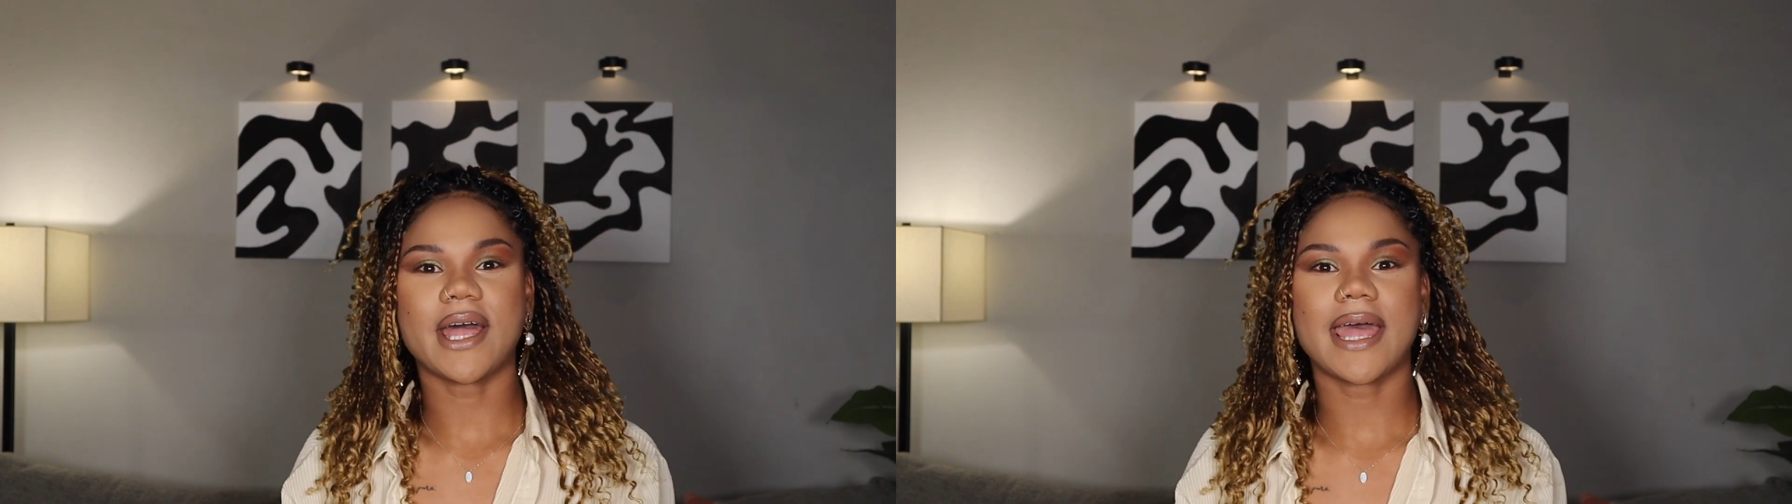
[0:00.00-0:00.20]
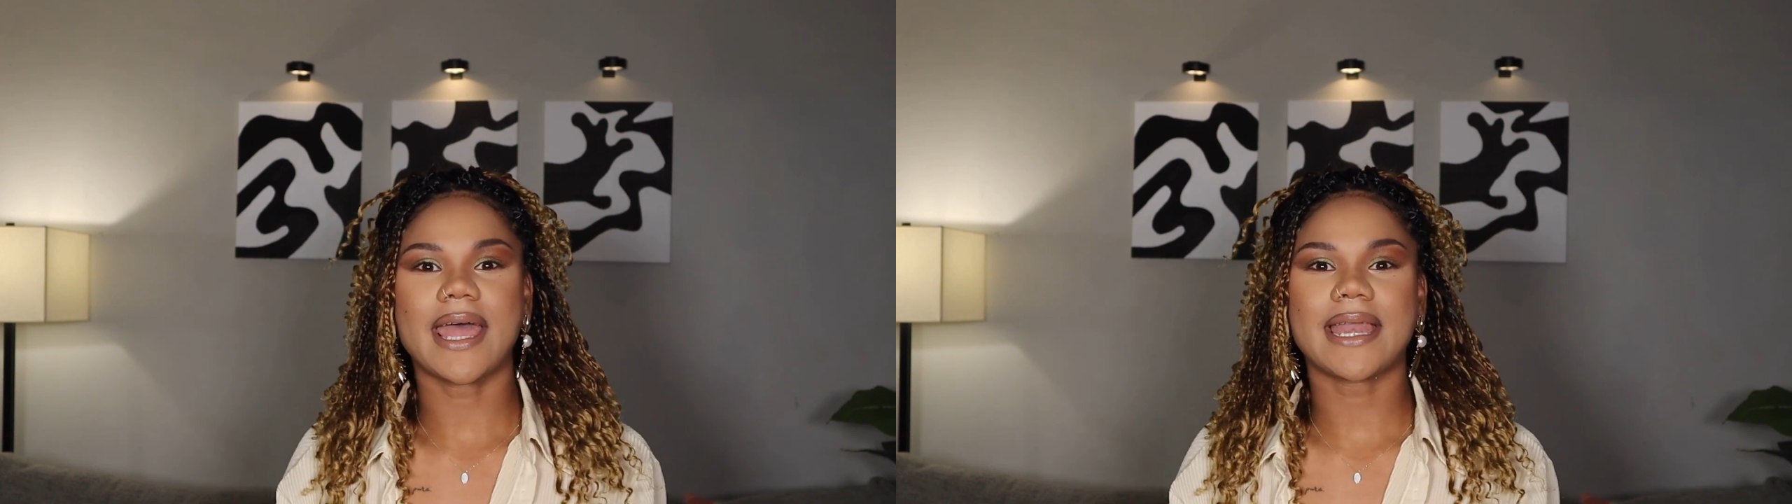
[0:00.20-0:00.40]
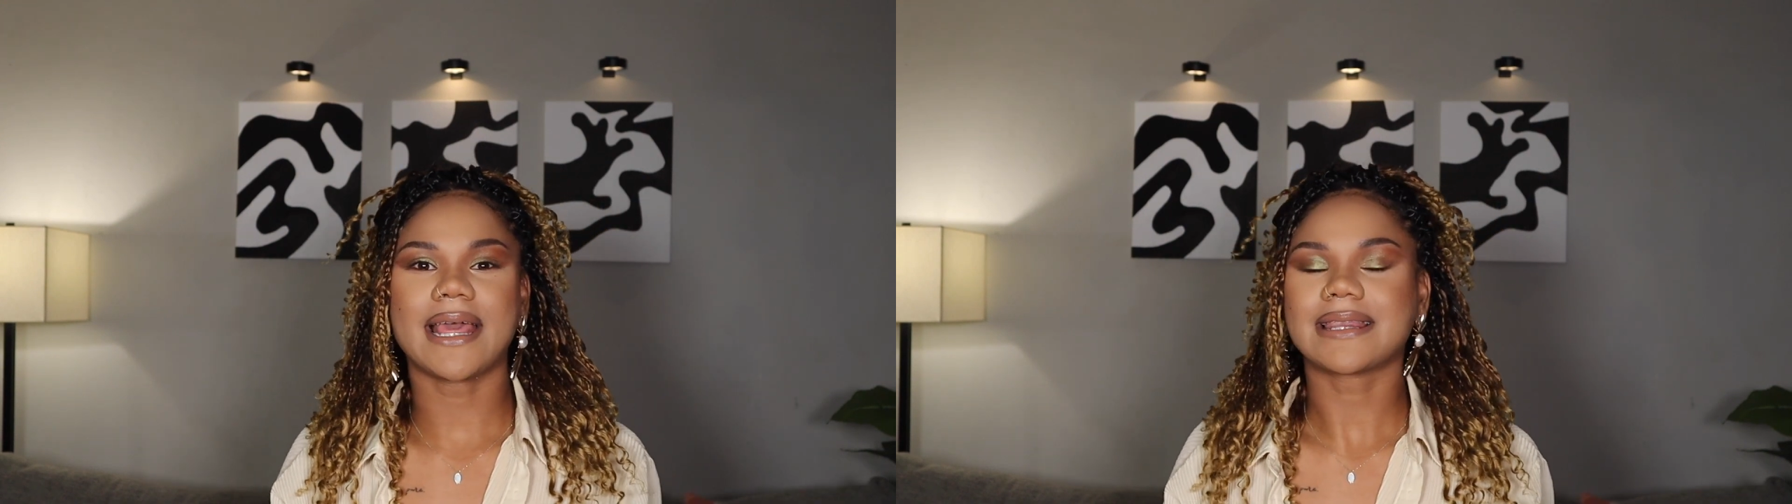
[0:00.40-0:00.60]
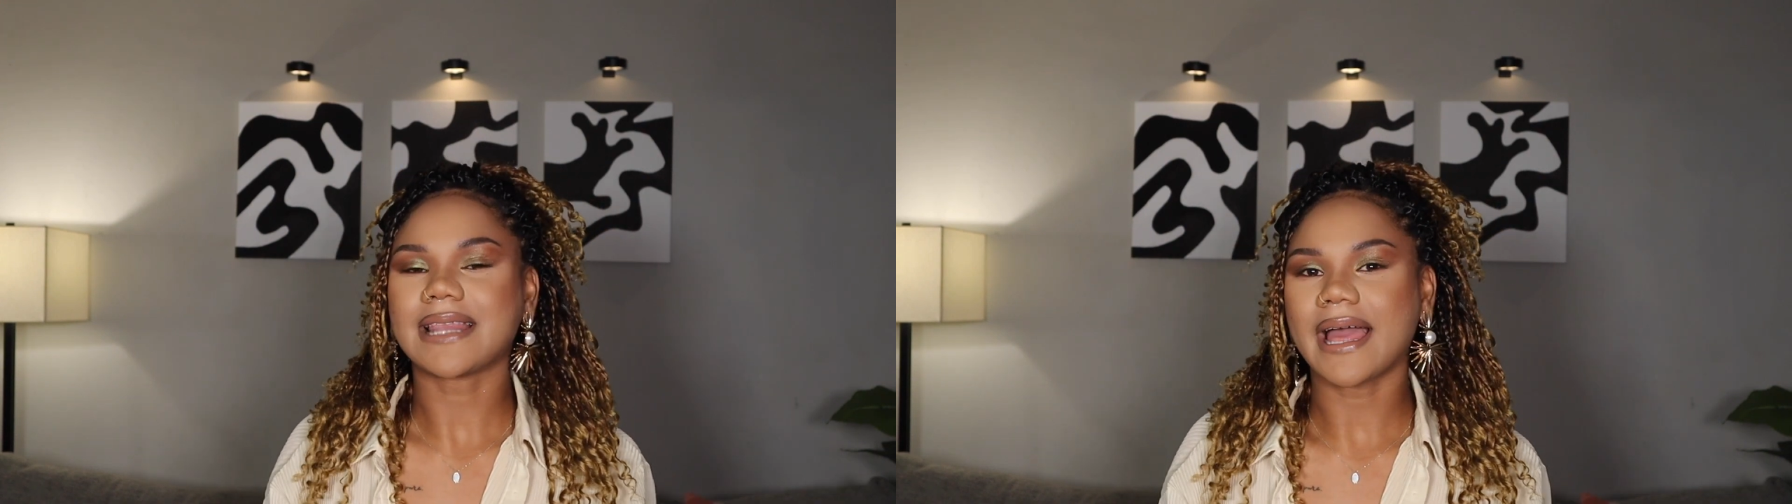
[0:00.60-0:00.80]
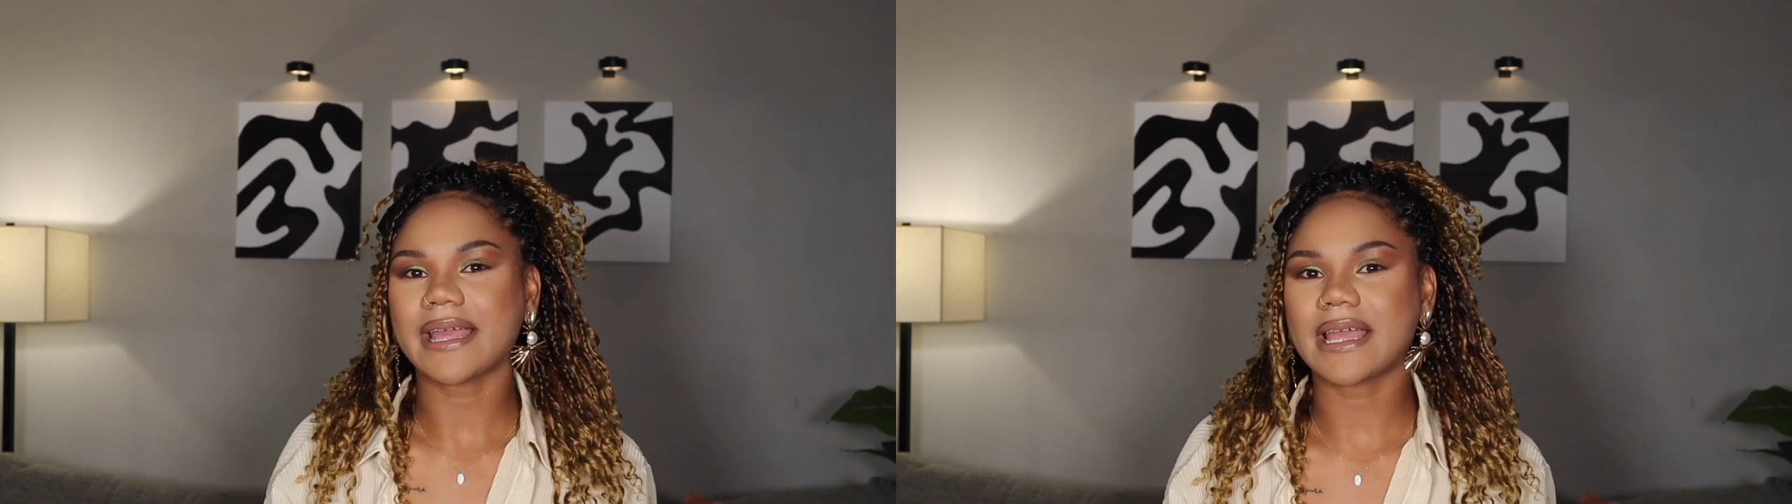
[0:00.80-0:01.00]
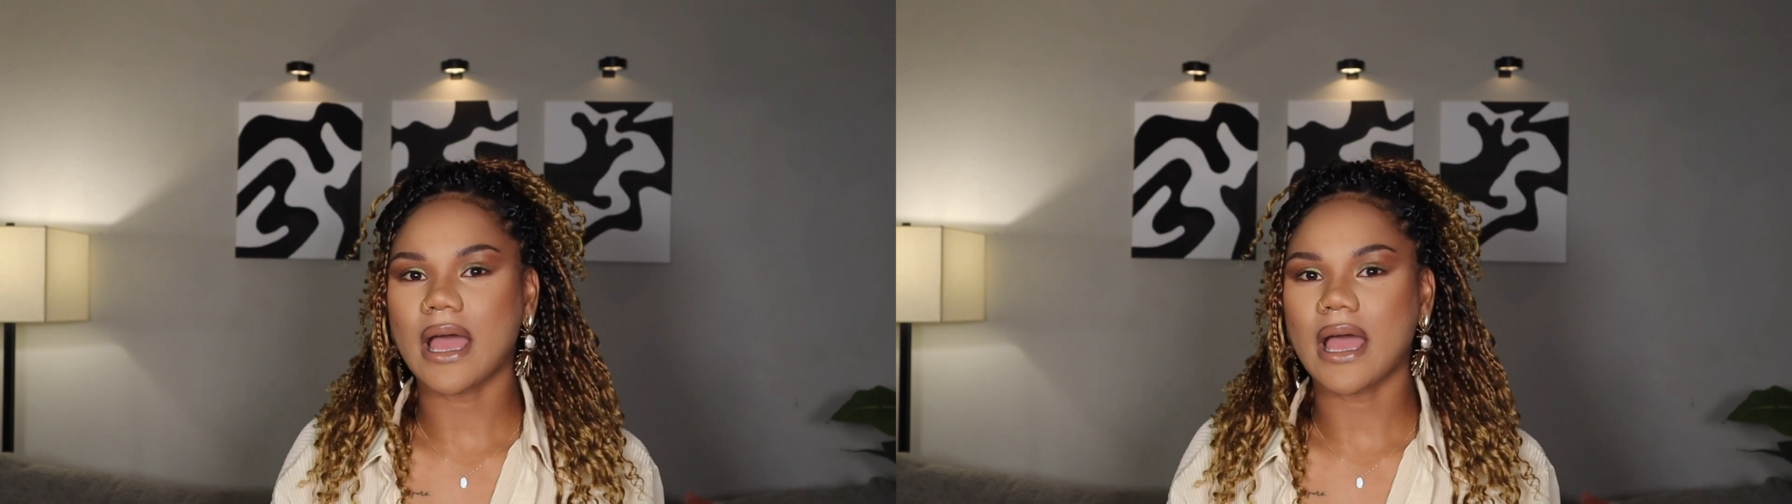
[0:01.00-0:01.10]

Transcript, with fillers: ahead and like